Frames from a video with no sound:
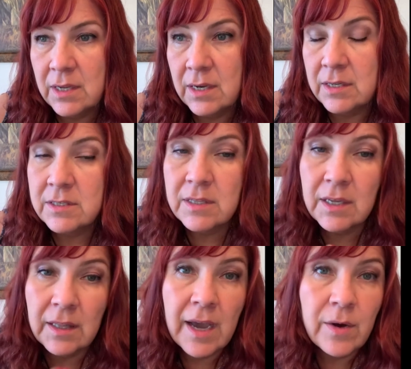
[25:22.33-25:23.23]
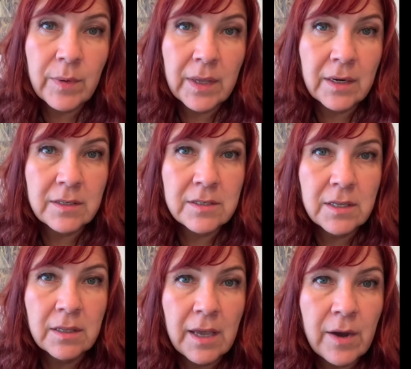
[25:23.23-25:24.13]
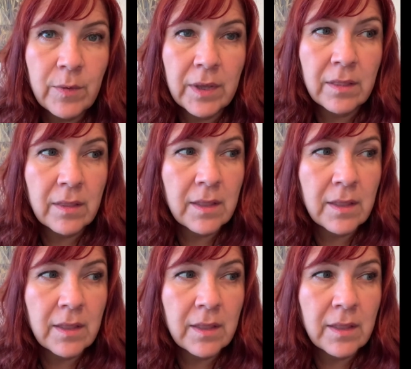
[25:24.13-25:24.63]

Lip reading: And it's the allowing